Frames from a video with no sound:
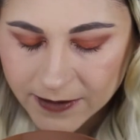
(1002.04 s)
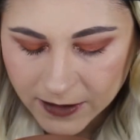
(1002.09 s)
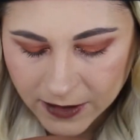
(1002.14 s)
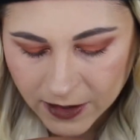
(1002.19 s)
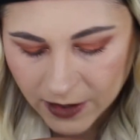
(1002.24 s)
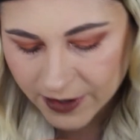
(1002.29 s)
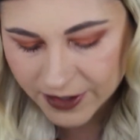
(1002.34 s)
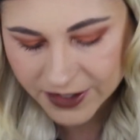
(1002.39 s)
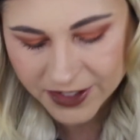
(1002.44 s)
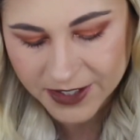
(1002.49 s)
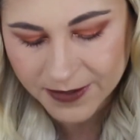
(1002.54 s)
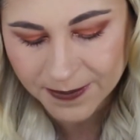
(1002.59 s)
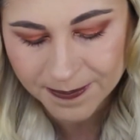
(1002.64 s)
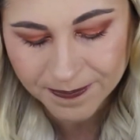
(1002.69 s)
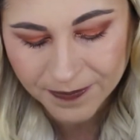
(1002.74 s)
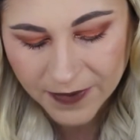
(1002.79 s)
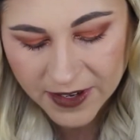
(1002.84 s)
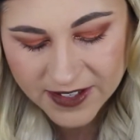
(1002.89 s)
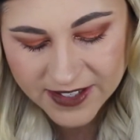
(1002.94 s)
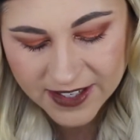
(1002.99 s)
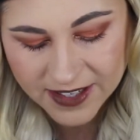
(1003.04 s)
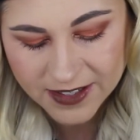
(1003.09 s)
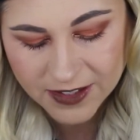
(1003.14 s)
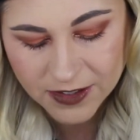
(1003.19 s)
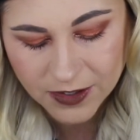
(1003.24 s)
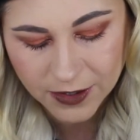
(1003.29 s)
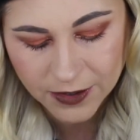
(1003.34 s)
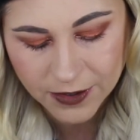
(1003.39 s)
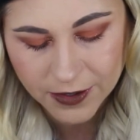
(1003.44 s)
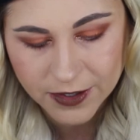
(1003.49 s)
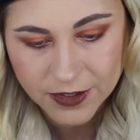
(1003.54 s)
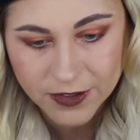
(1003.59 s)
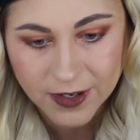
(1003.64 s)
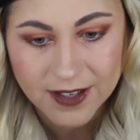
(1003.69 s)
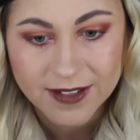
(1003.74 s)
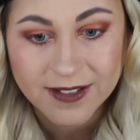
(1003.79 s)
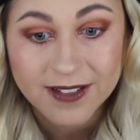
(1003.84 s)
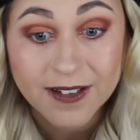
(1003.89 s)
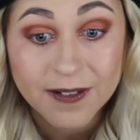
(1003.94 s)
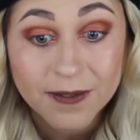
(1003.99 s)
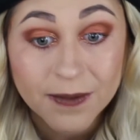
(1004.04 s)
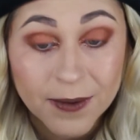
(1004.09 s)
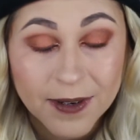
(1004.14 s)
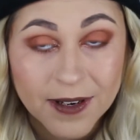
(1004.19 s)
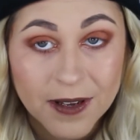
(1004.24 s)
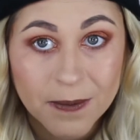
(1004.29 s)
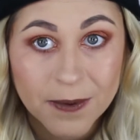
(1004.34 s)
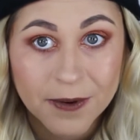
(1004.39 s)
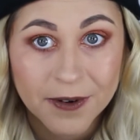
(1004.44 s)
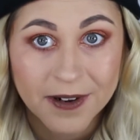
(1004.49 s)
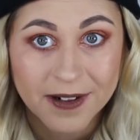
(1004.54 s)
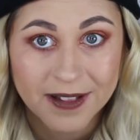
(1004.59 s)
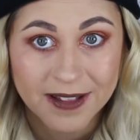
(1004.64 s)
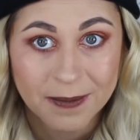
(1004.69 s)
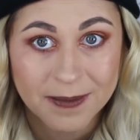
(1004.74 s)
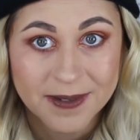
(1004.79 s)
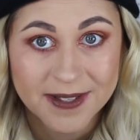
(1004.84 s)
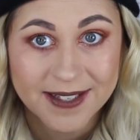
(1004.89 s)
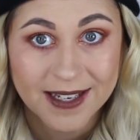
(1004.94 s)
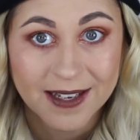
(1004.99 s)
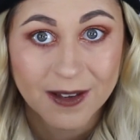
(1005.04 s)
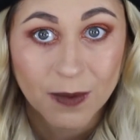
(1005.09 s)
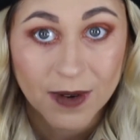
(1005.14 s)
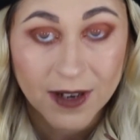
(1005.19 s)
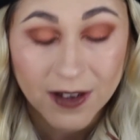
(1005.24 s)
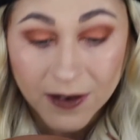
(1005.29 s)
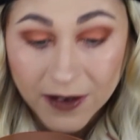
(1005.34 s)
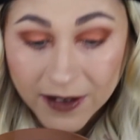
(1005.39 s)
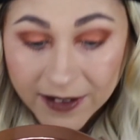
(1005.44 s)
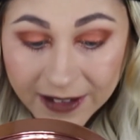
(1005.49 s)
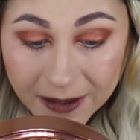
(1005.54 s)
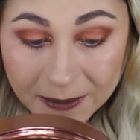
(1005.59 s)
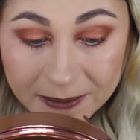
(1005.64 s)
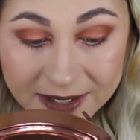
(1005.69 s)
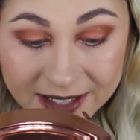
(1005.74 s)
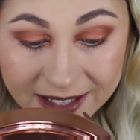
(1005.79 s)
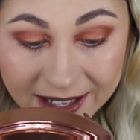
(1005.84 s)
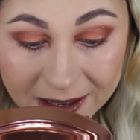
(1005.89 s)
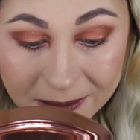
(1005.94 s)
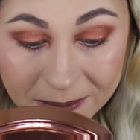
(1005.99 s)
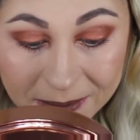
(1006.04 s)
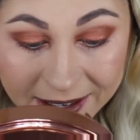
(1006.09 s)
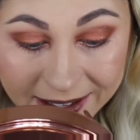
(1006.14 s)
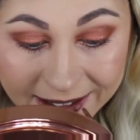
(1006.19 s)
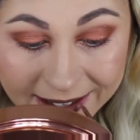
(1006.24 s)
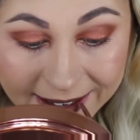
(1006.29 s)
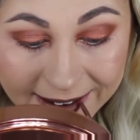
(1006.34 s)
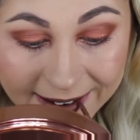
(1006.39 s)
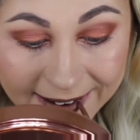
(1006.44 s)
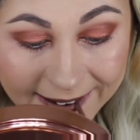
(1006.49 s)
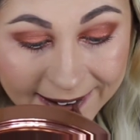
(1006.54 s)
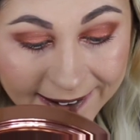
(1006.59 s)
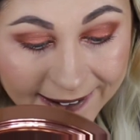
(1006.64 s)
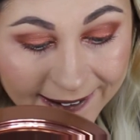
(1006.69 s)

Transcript: Gosh, it does not look attractive when you put on lipstick when your lips are like peeling.